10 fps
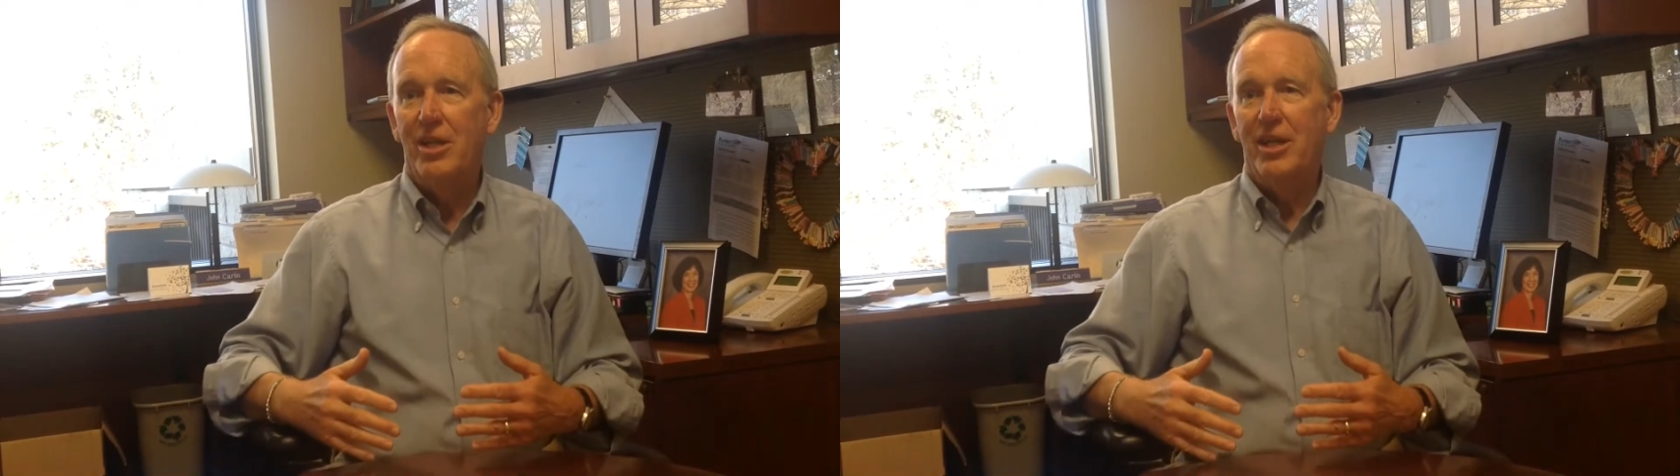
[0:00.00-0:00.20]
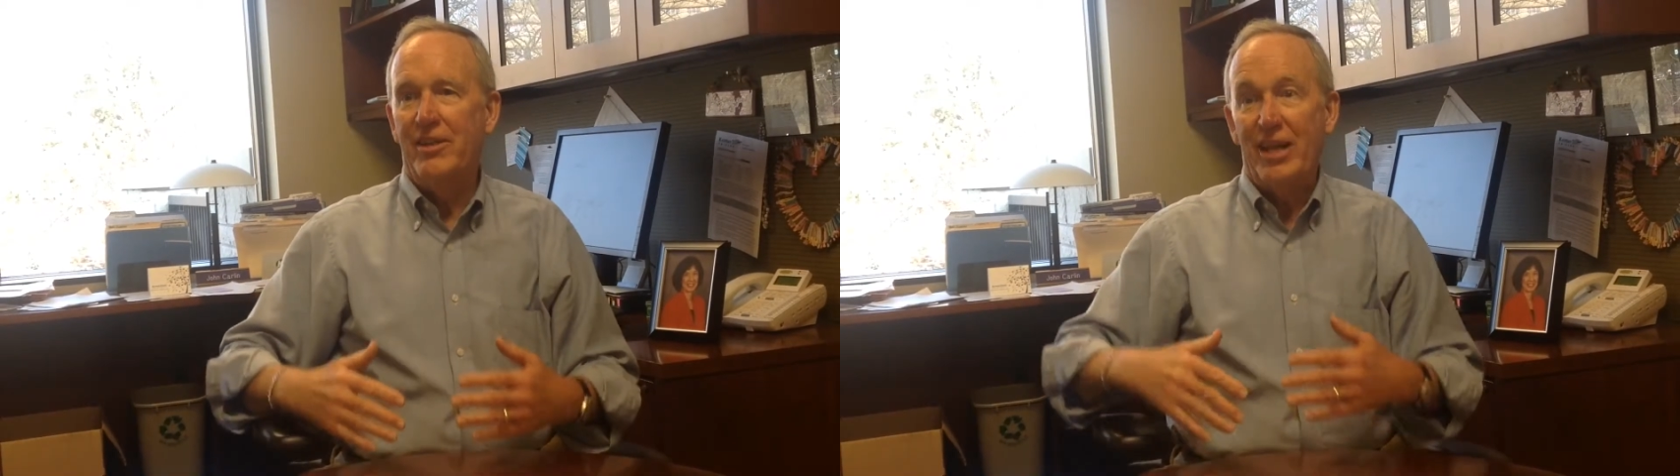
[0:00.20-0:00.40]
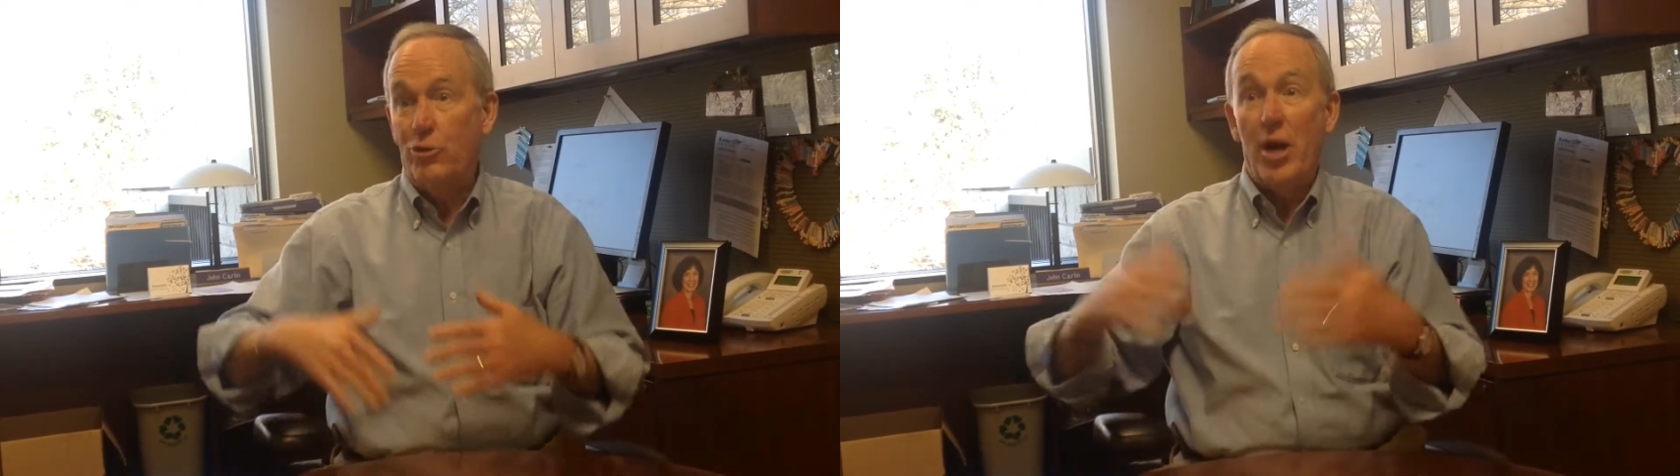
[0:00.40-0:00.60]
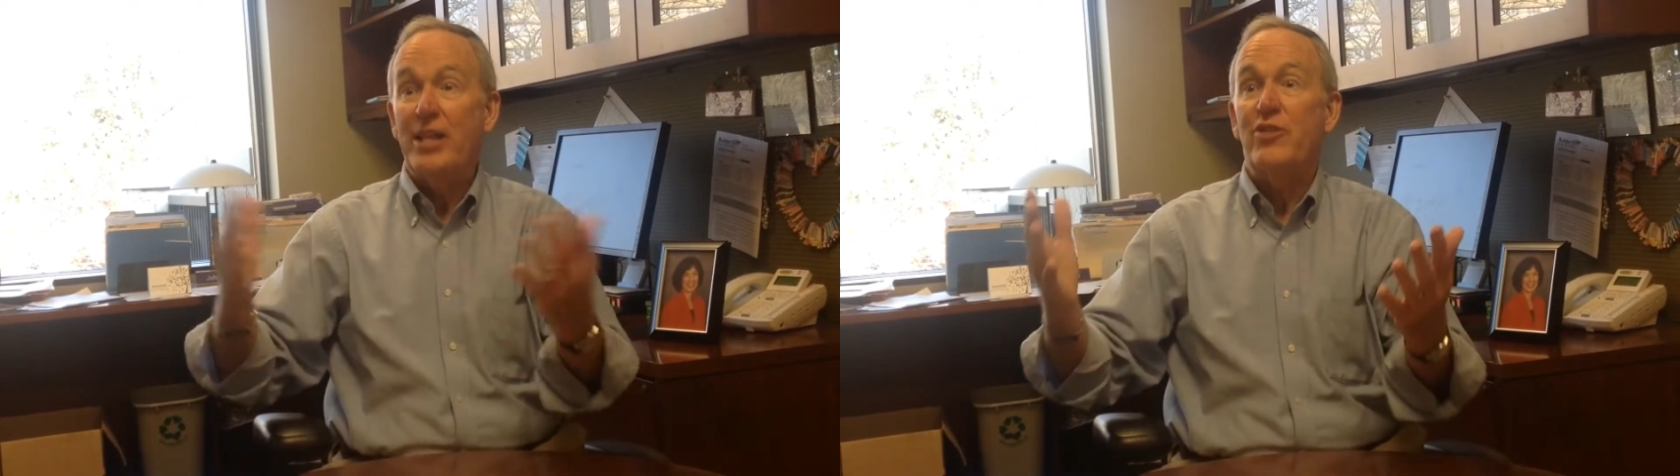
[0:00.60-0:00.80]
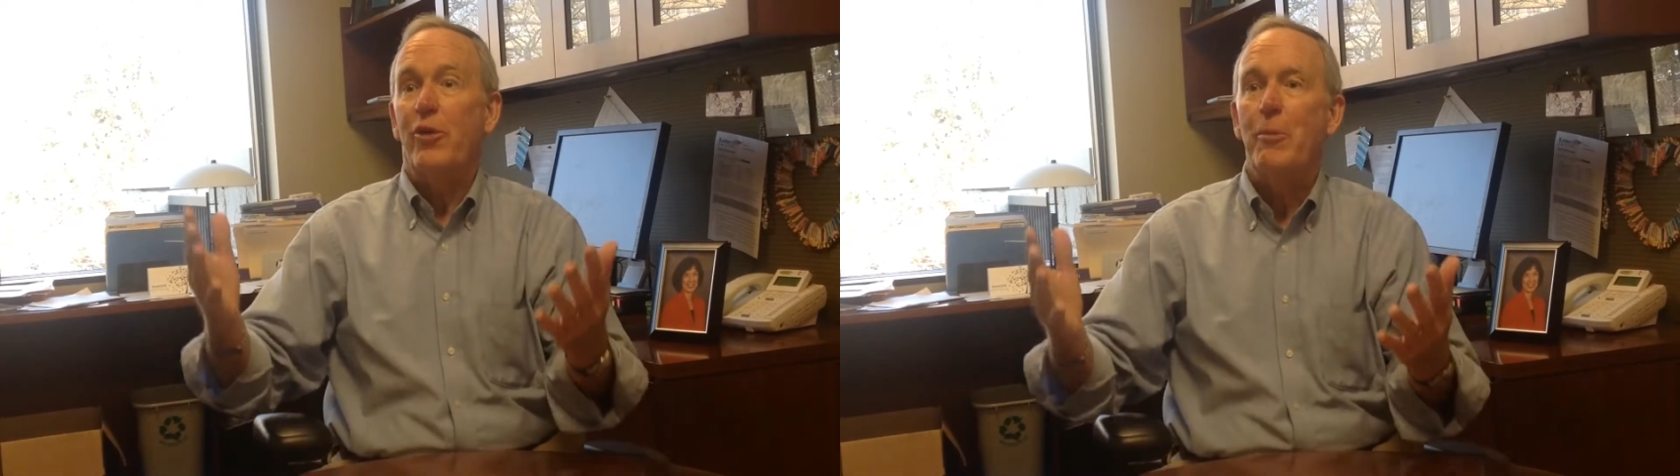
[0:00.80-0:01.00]
that
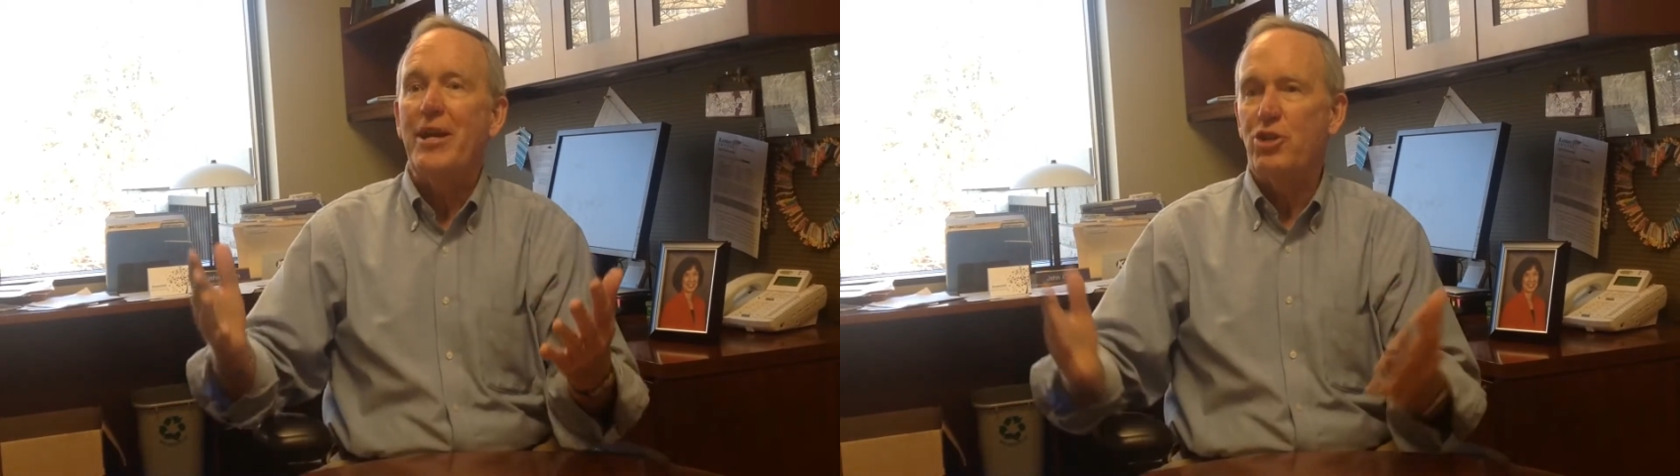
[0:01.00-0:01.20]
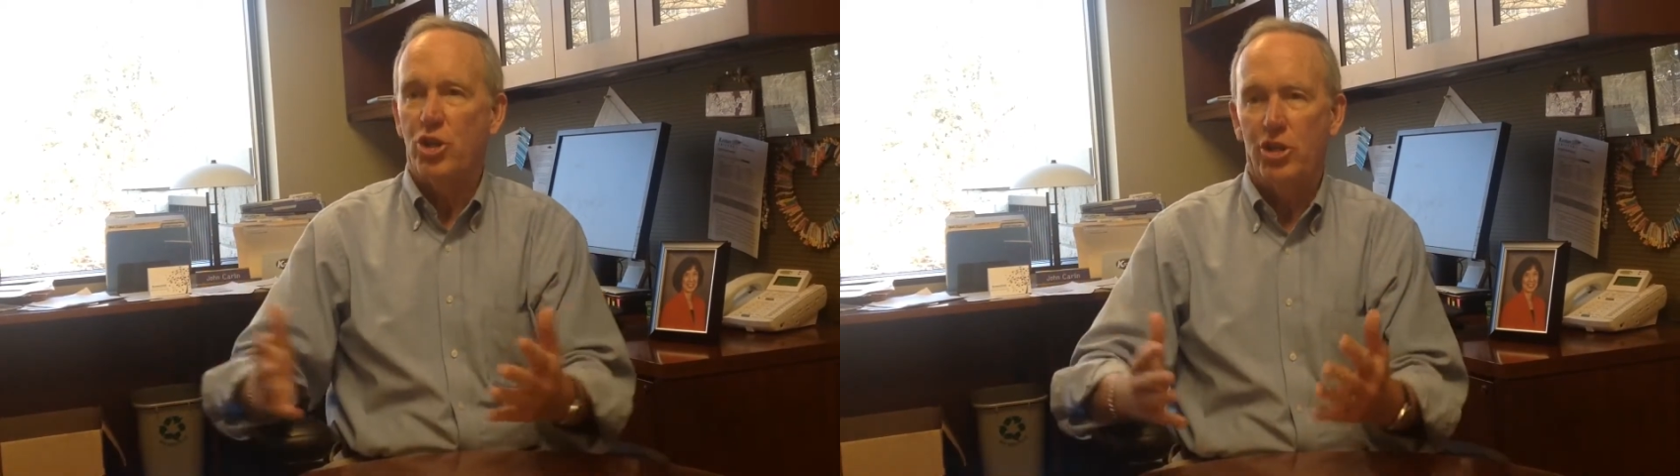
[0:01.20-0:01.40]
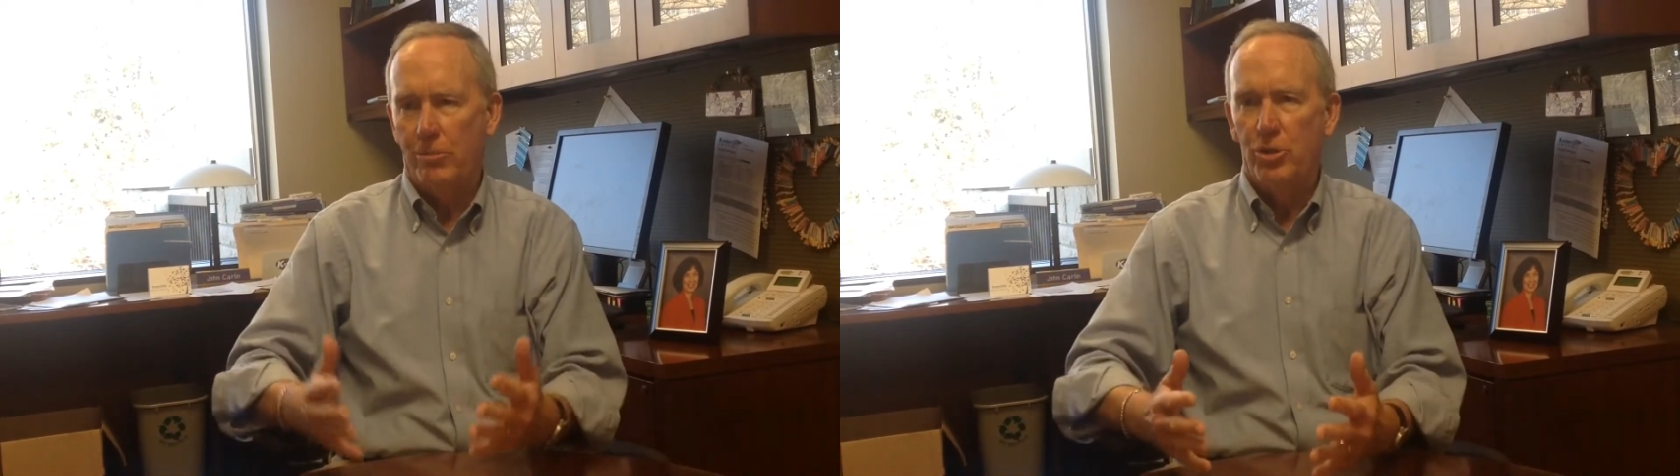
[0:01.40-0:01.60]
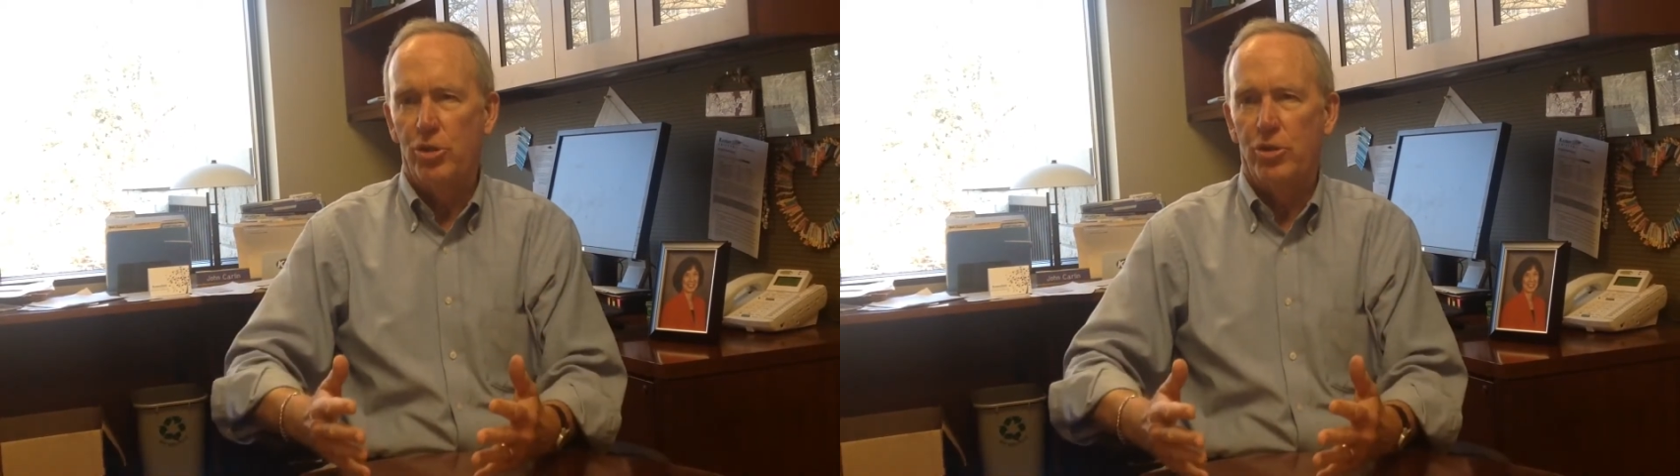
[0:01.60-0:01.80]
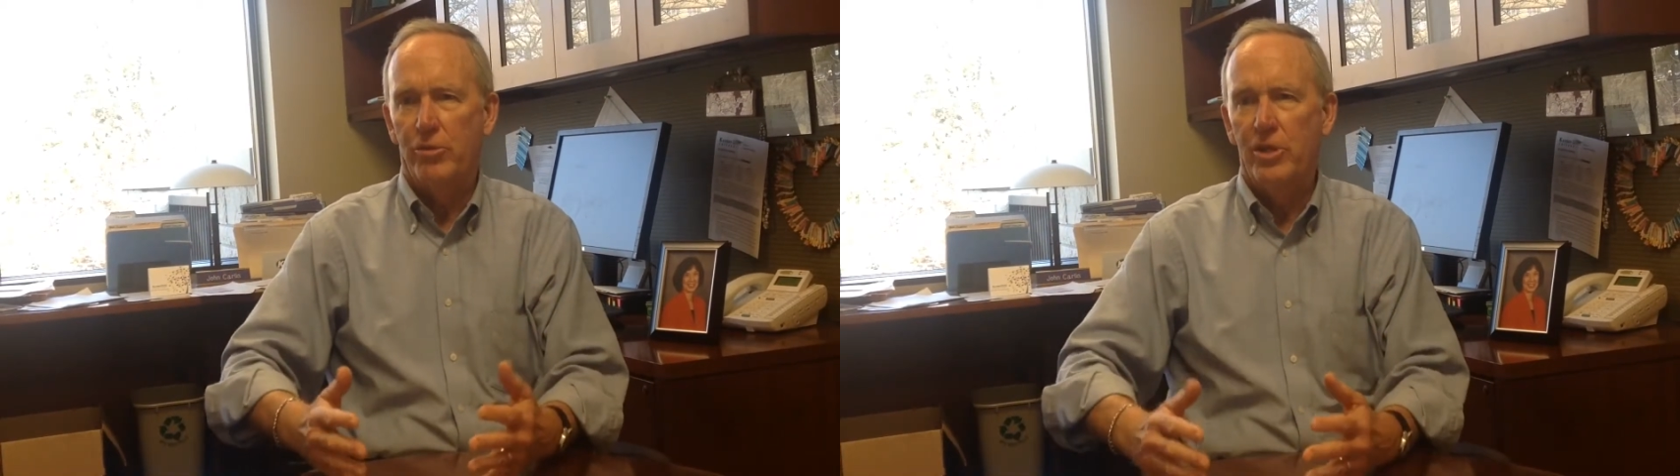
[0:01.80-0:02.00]
transformational
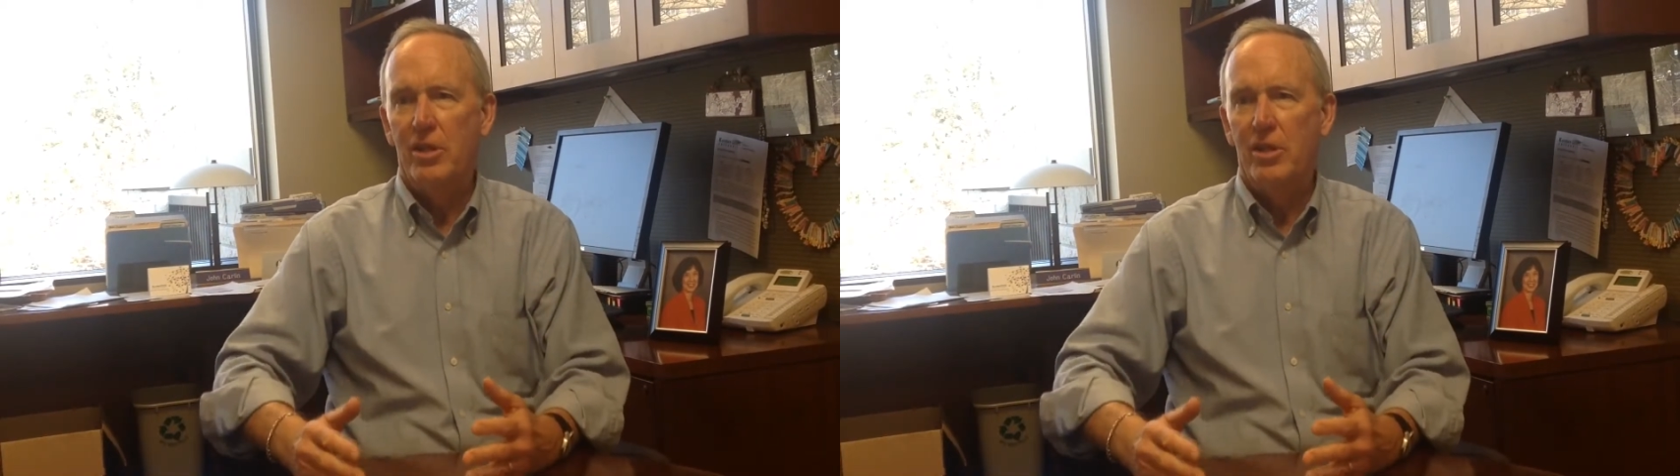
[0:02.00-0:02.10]
move